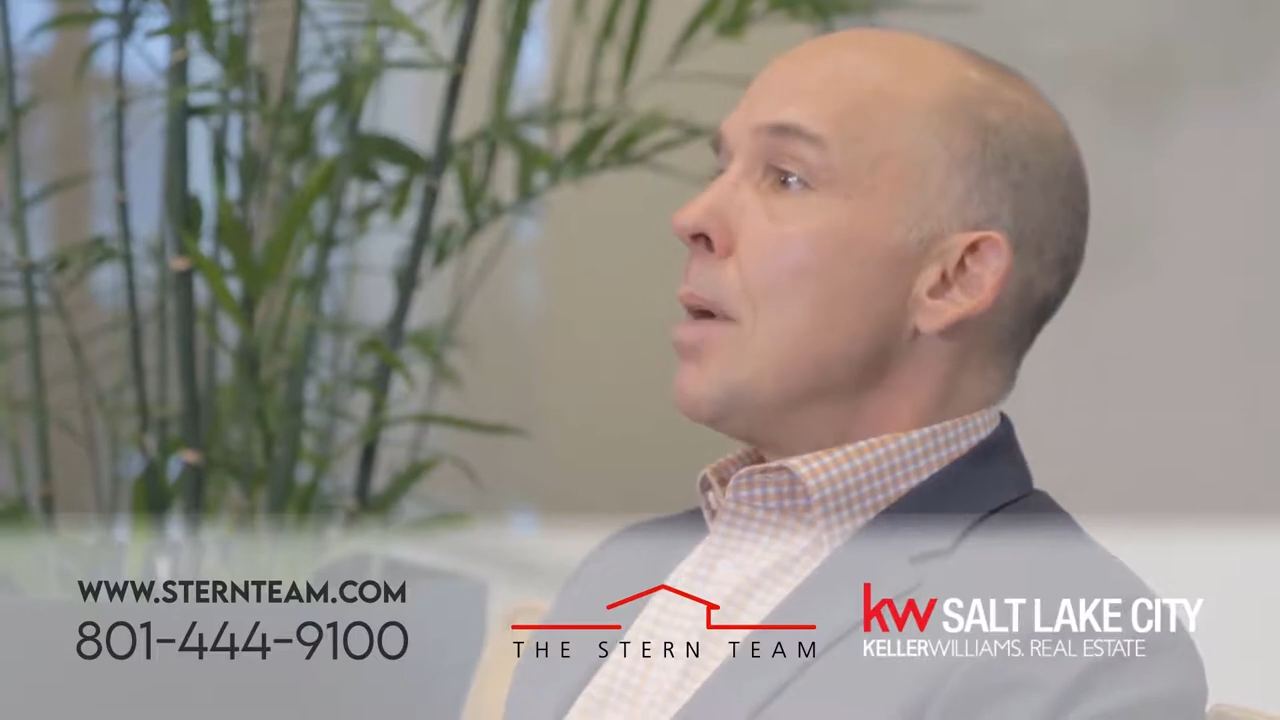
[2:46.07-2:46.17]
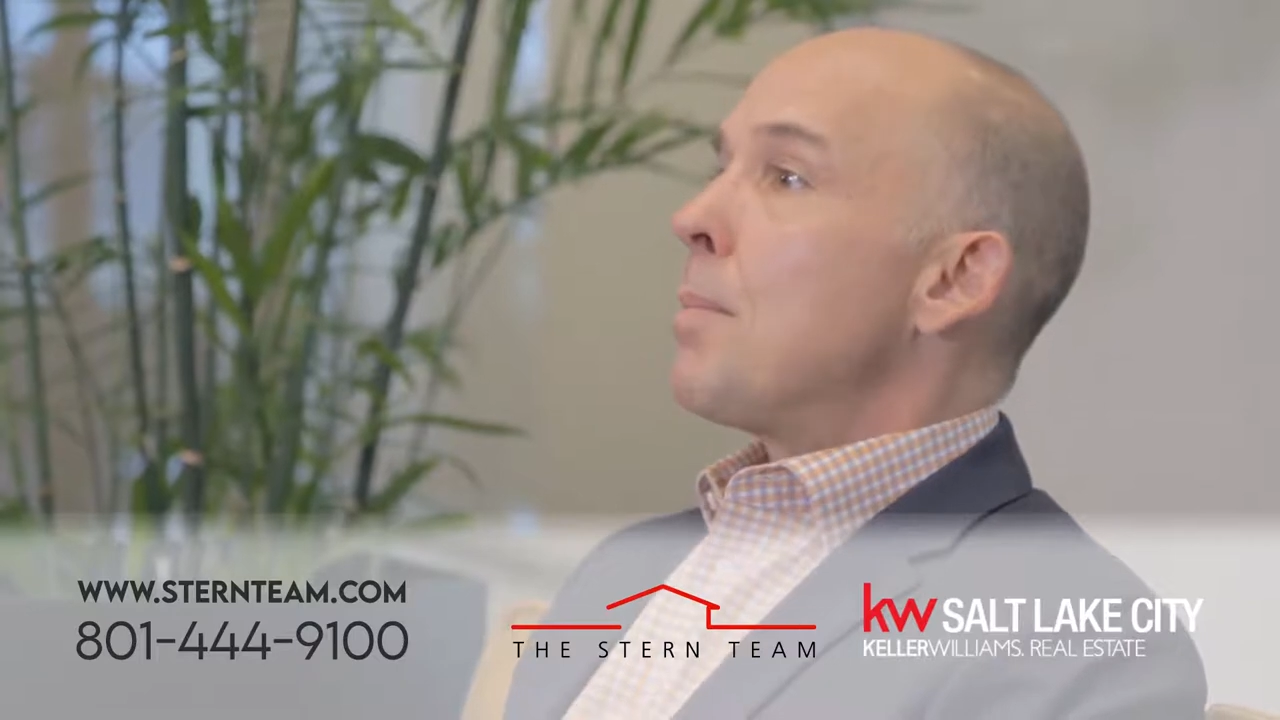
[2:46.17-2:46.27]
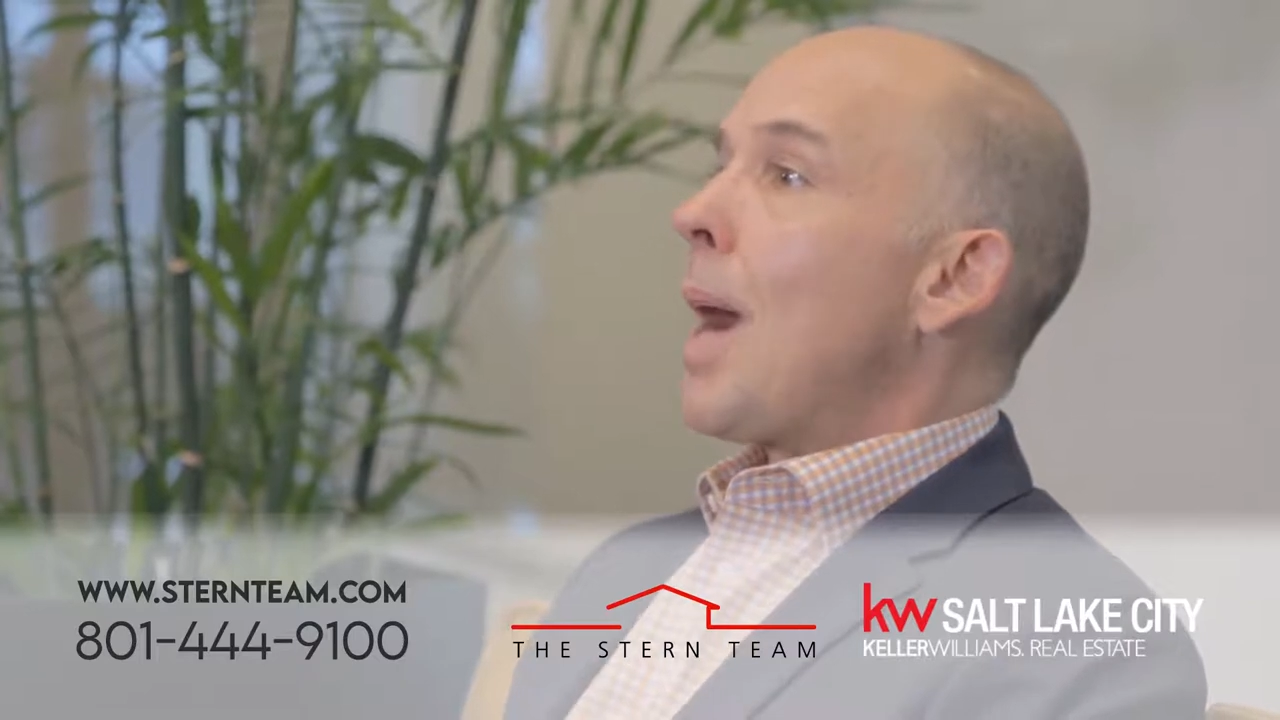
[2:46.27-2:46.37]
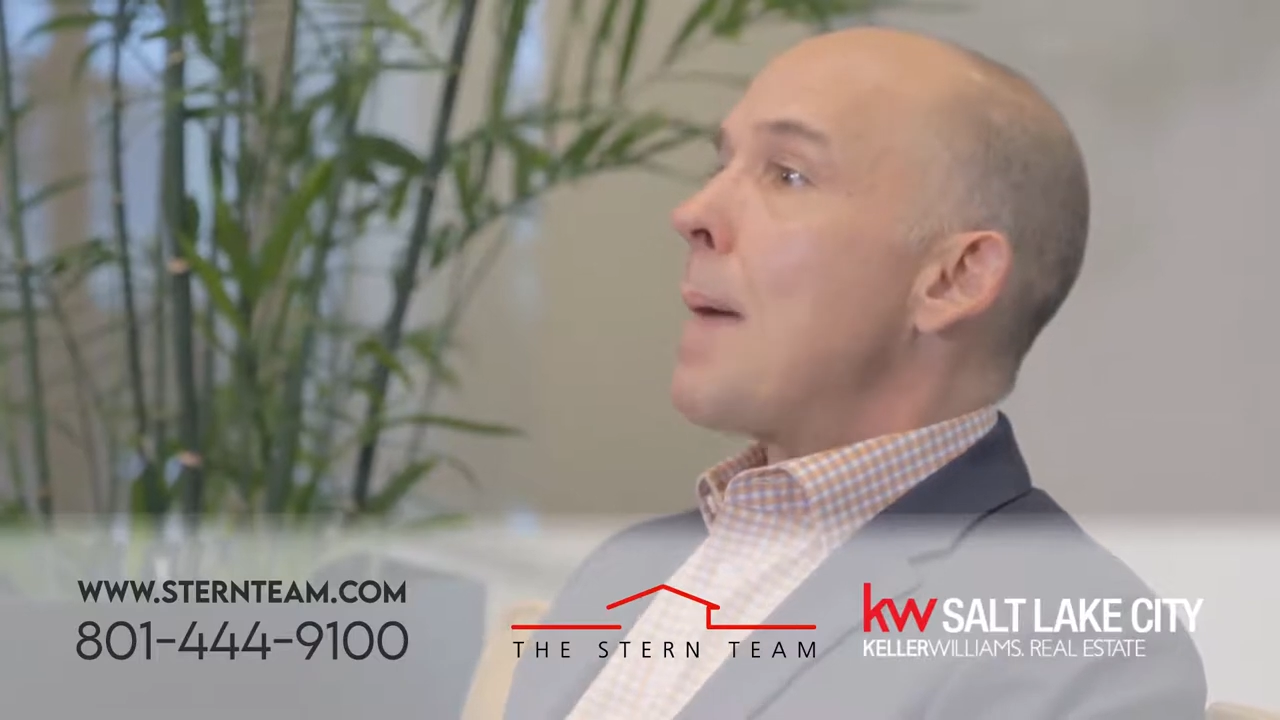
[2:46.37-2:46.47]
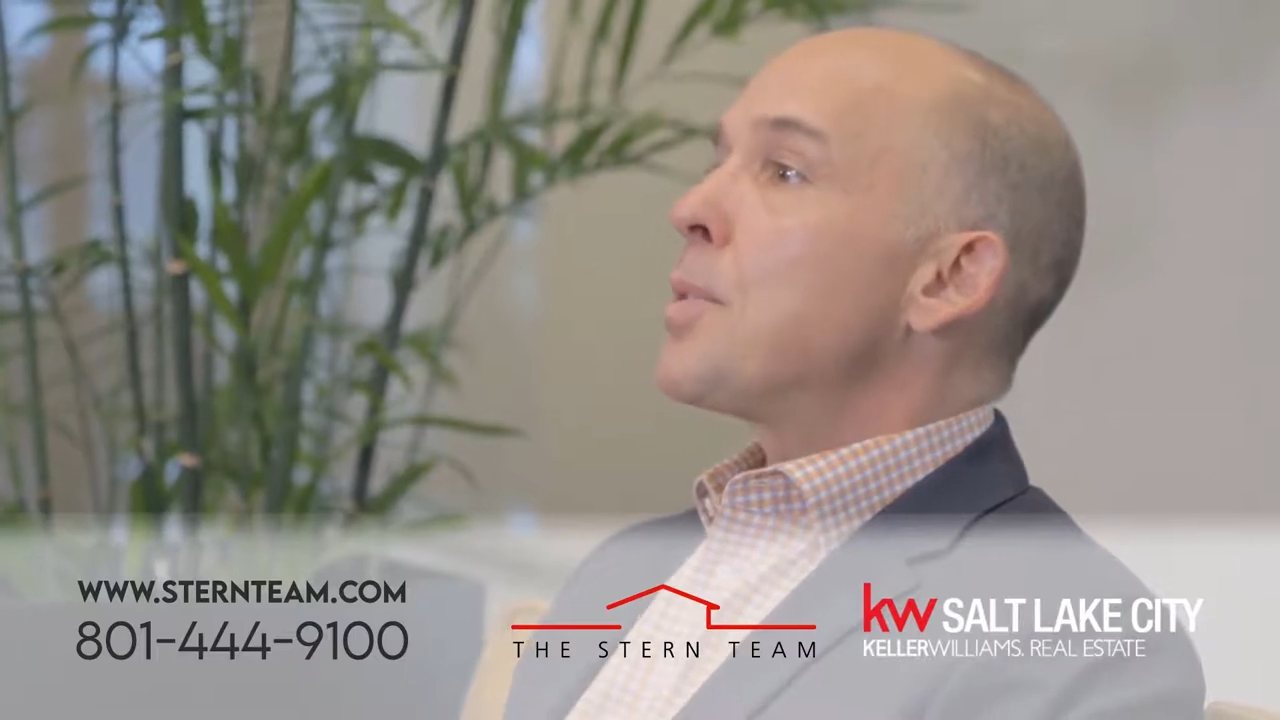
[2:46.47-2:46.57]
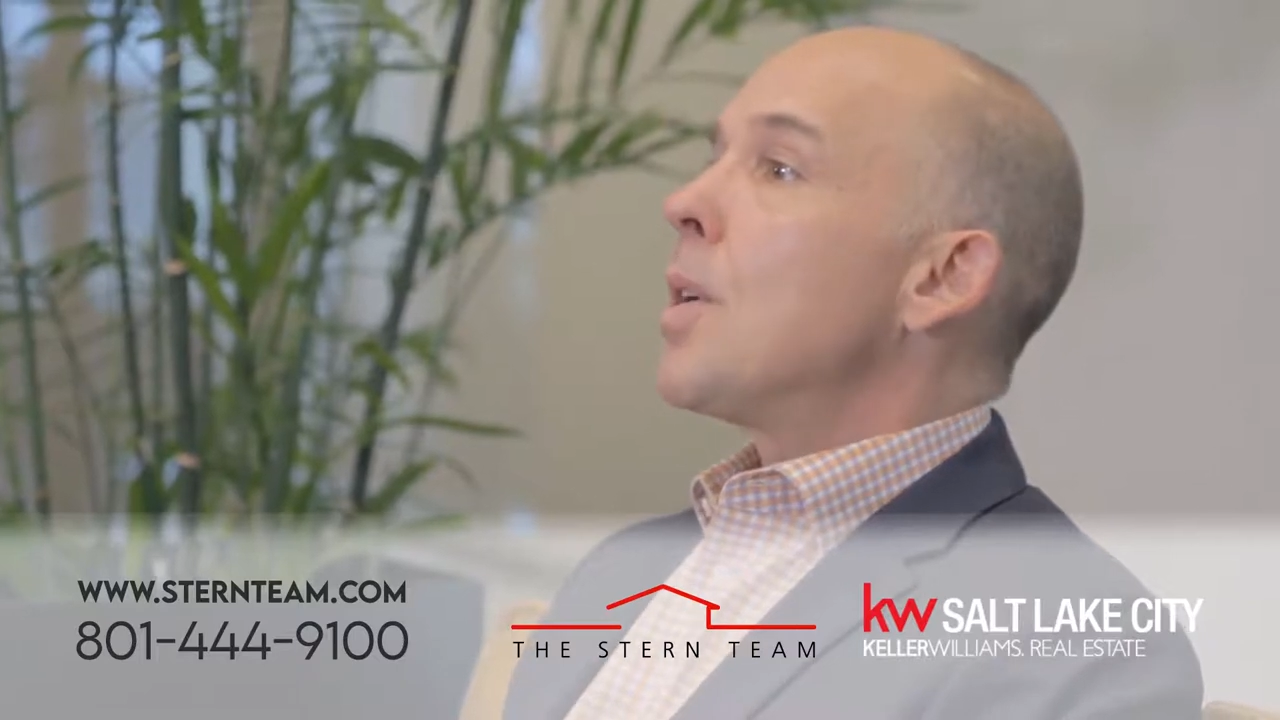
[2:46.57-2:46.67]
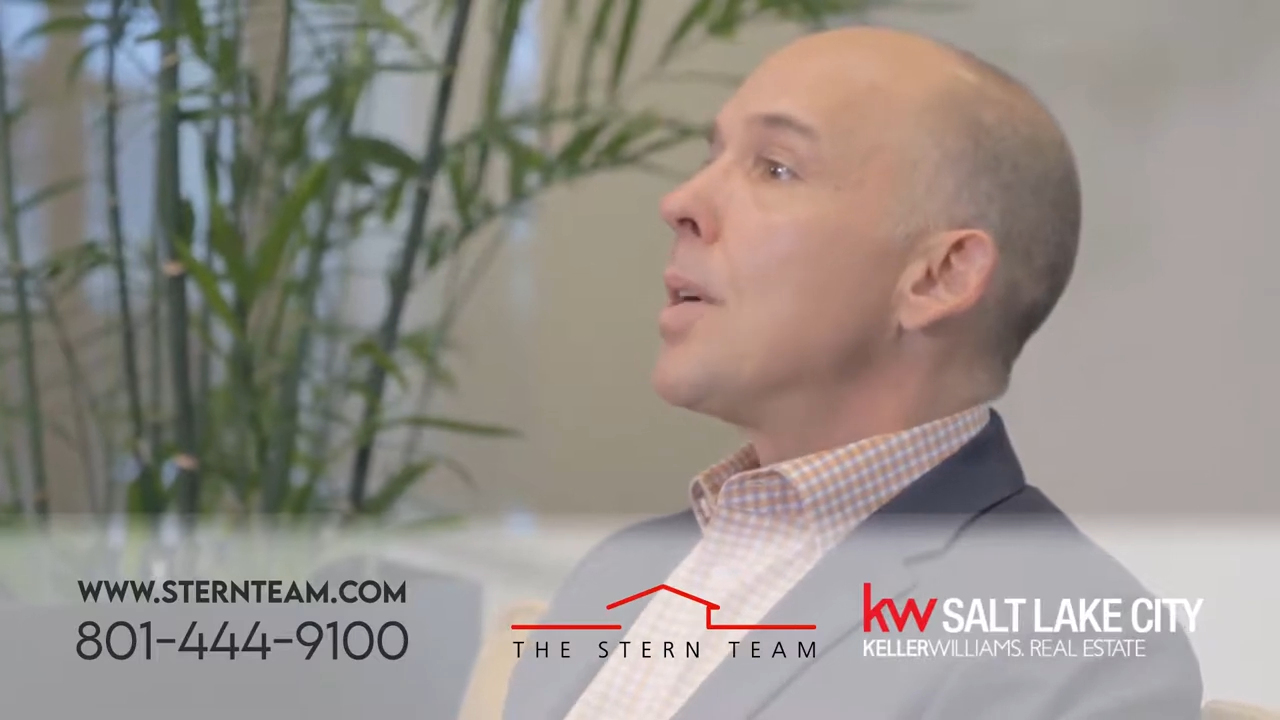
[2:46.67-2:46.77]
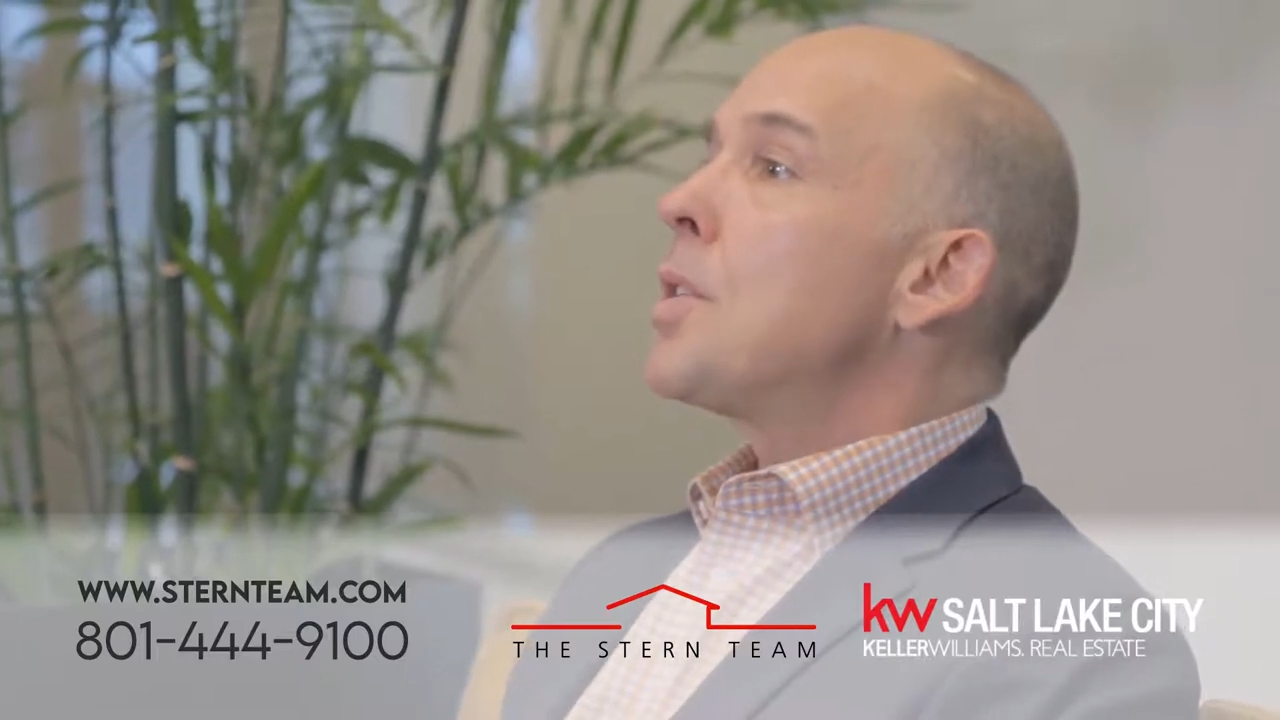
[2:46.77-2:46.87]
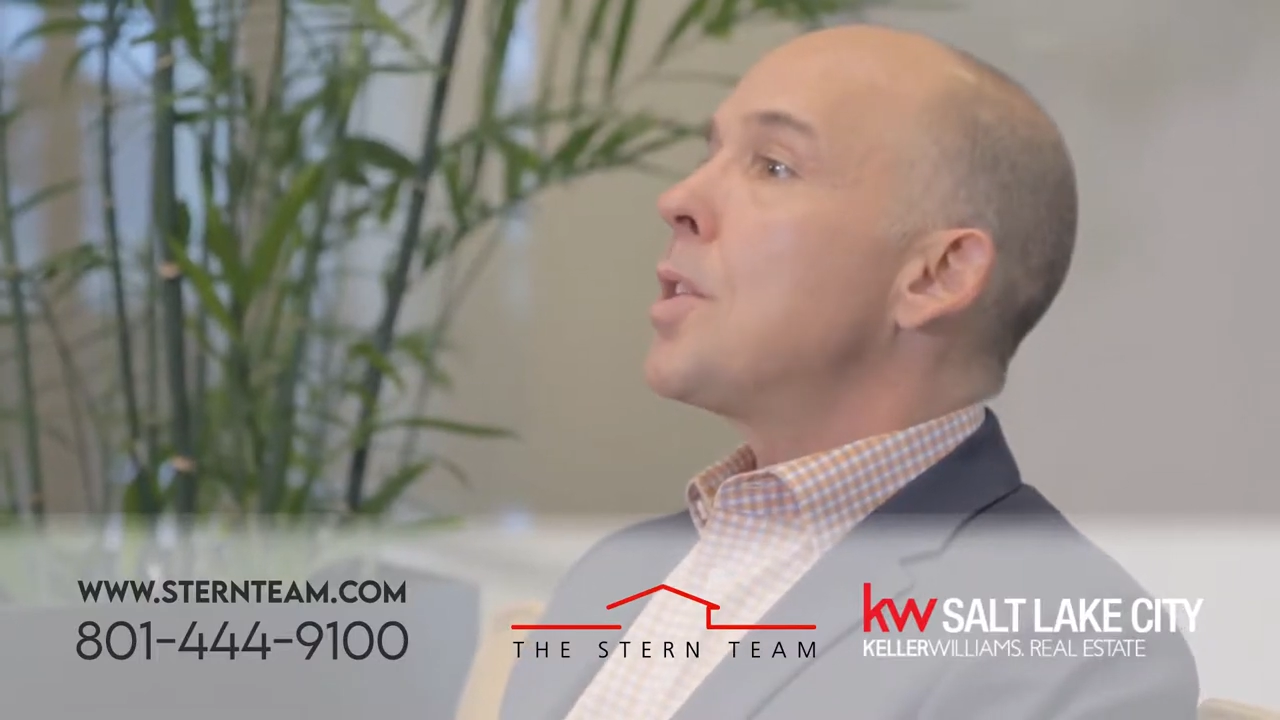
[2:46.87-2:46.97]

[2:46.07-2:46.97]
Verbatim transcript: Perhaps they're in a